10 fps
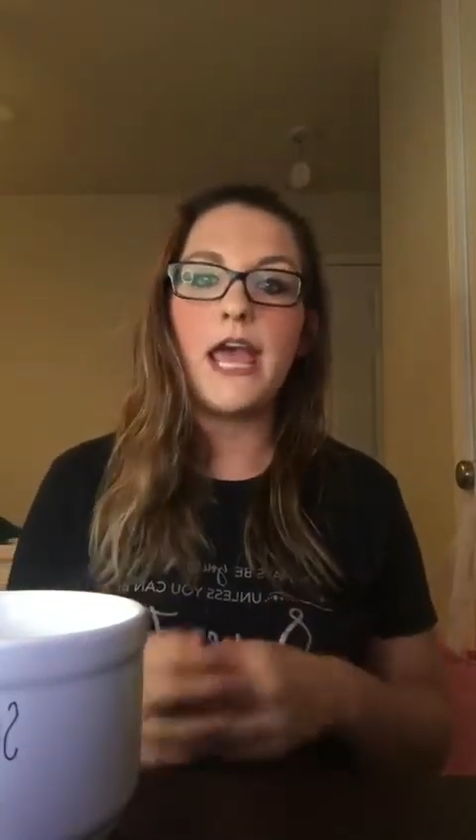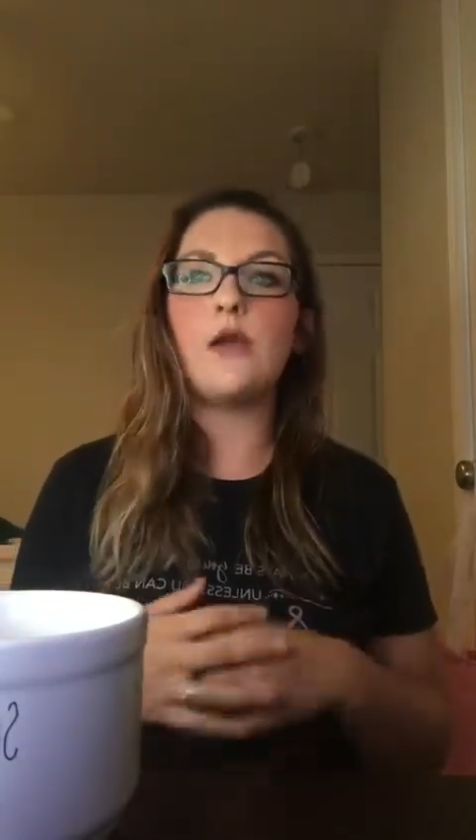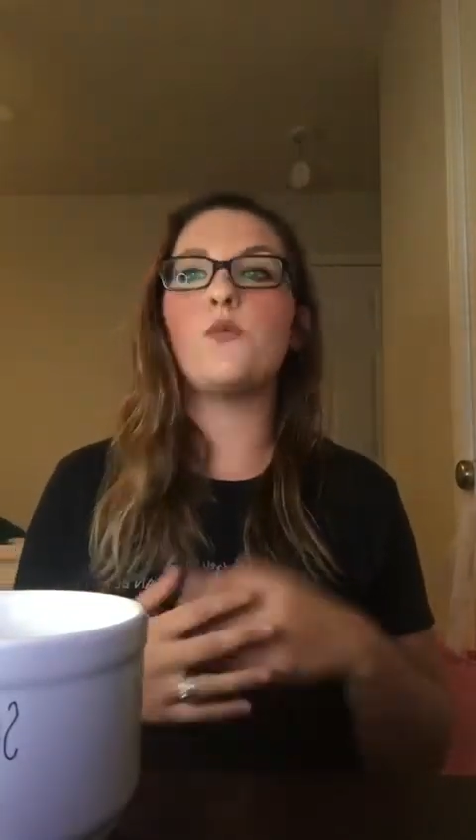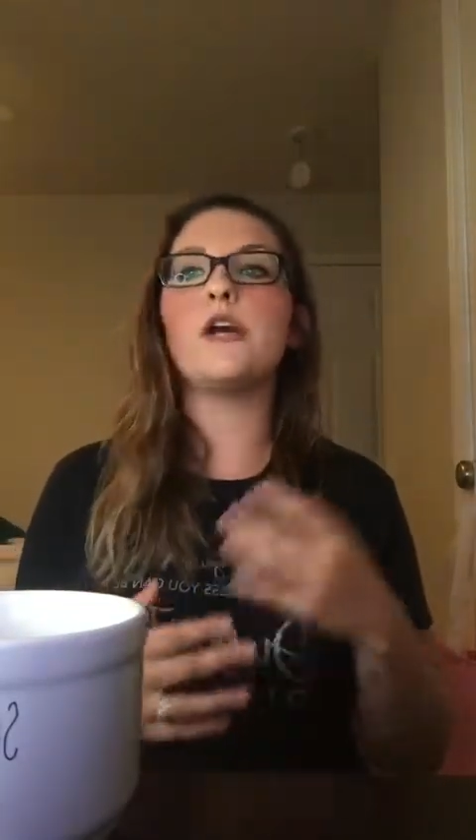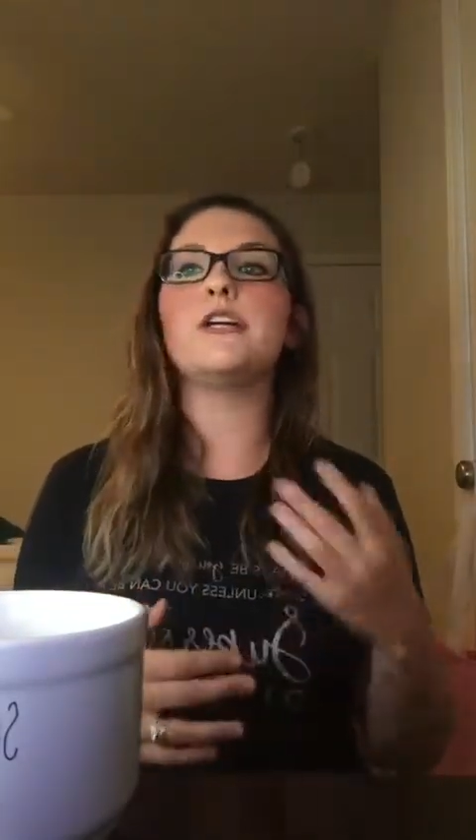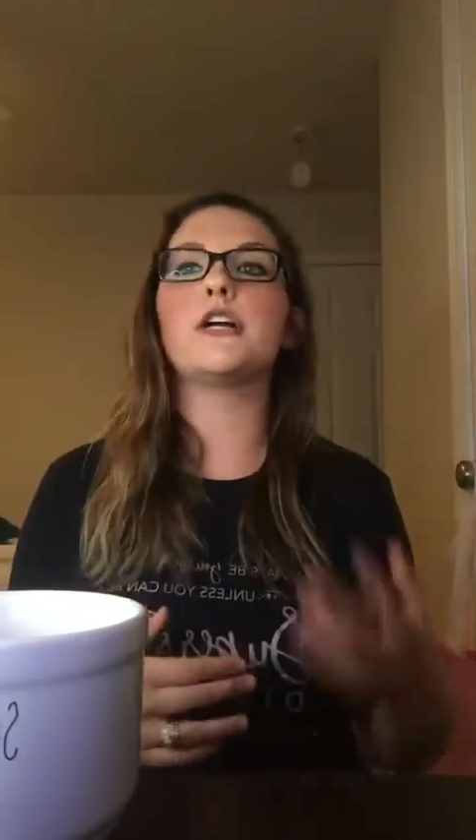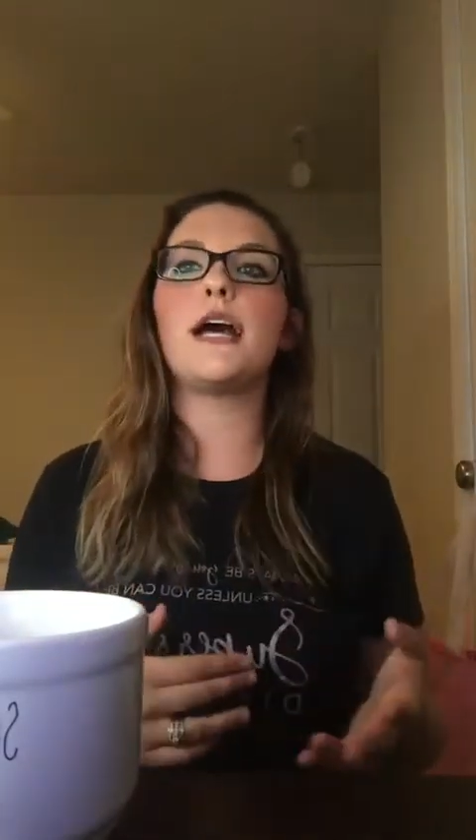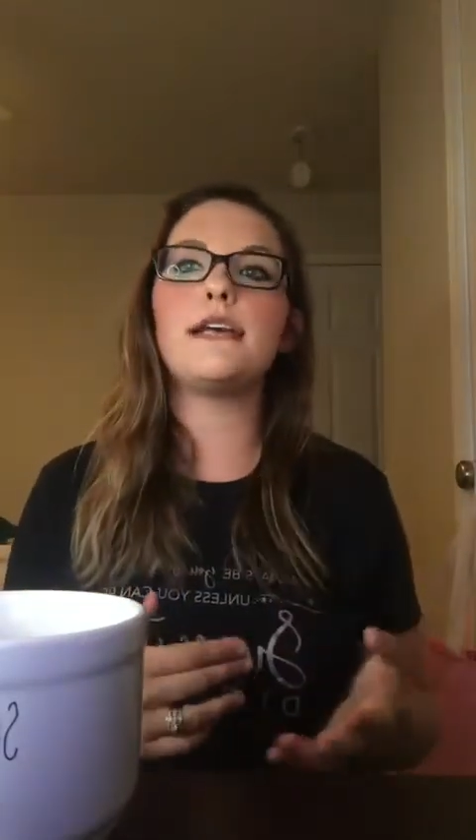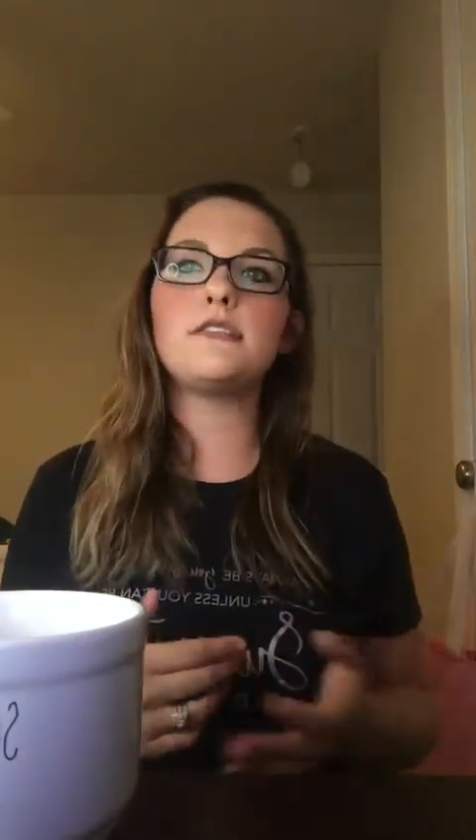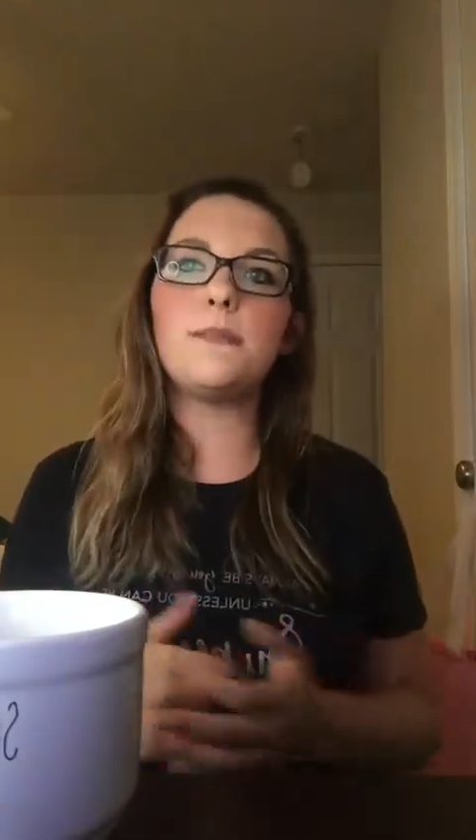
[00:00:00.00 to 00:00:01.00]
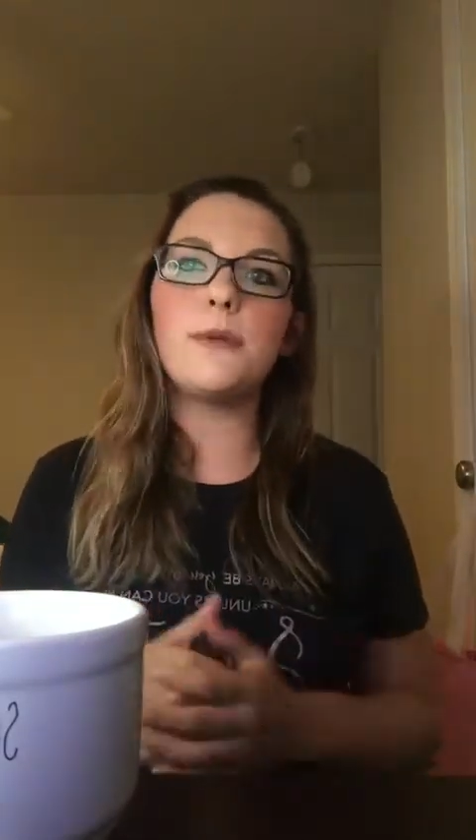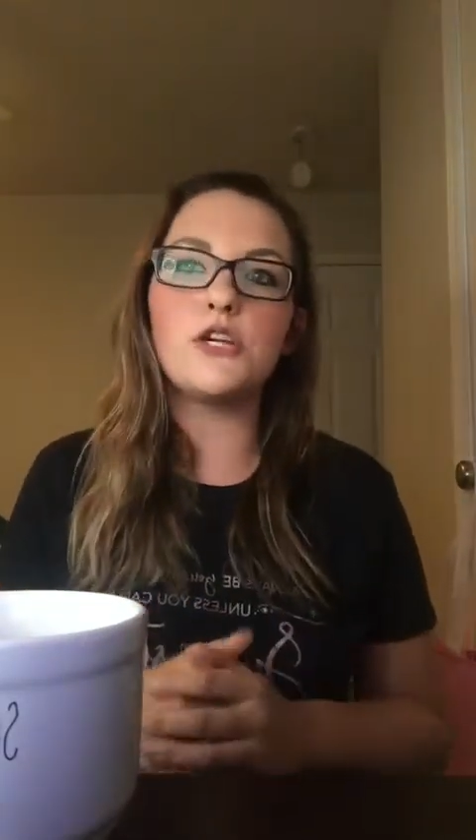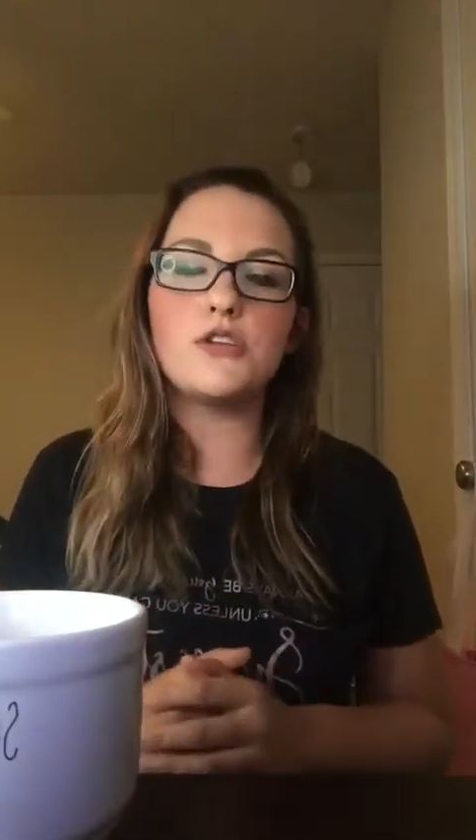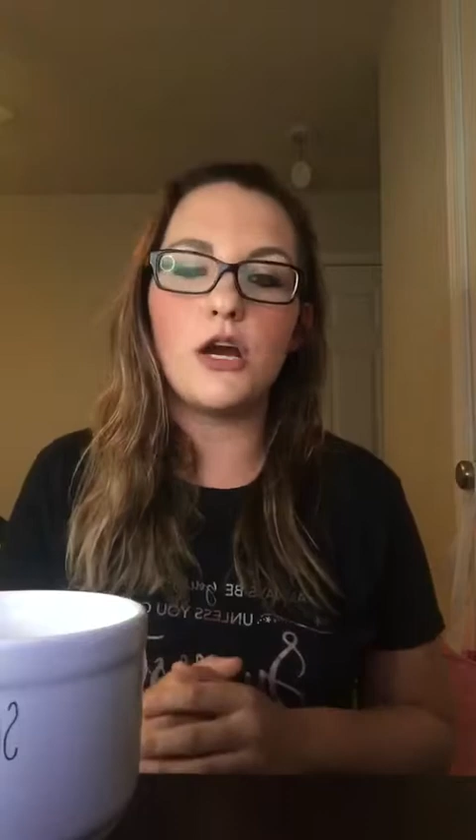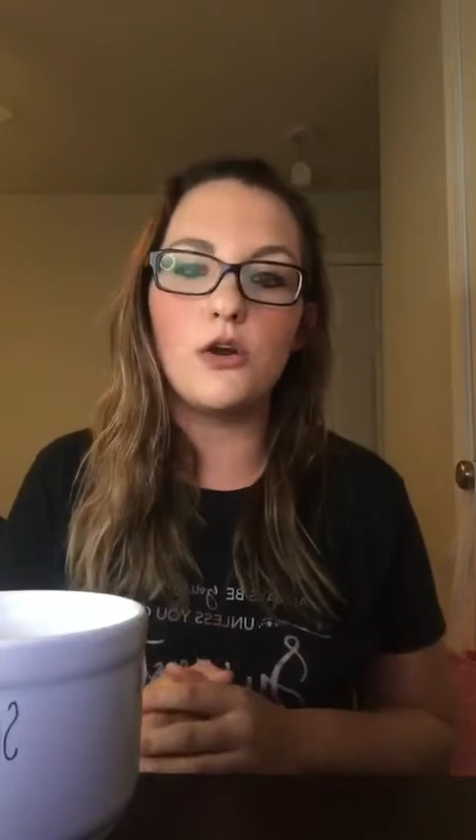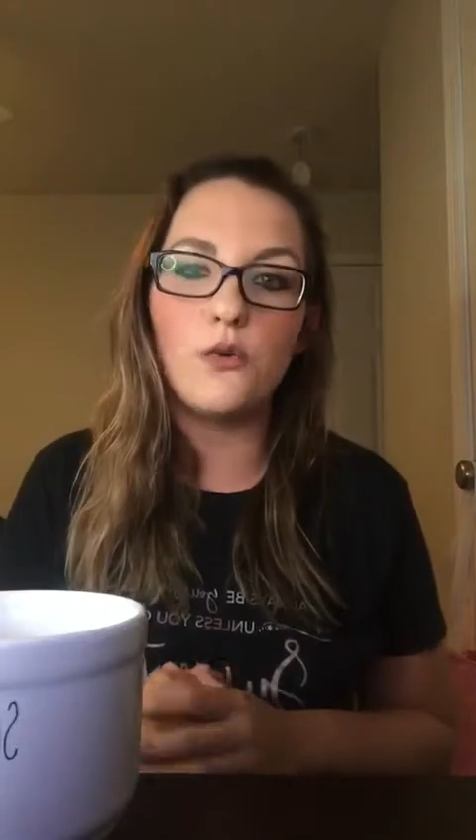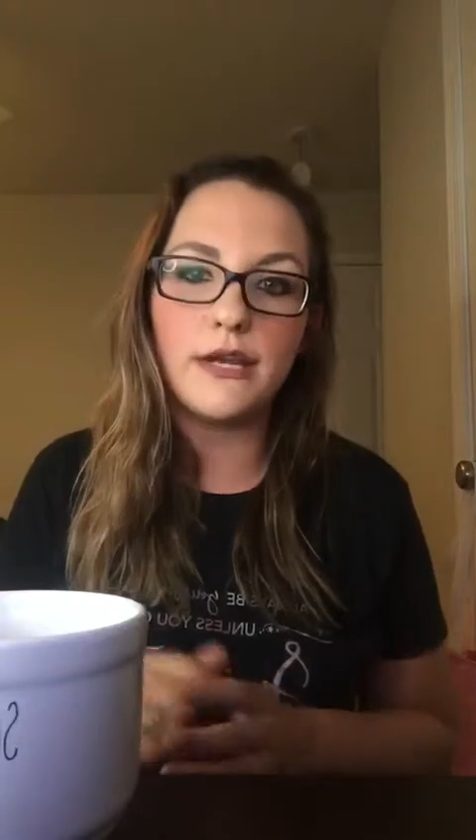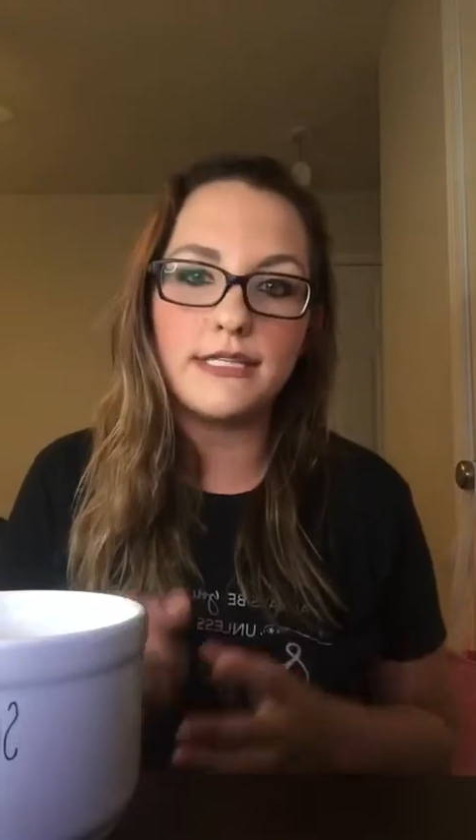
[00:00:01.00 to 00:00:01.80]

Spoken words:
and where your customers are going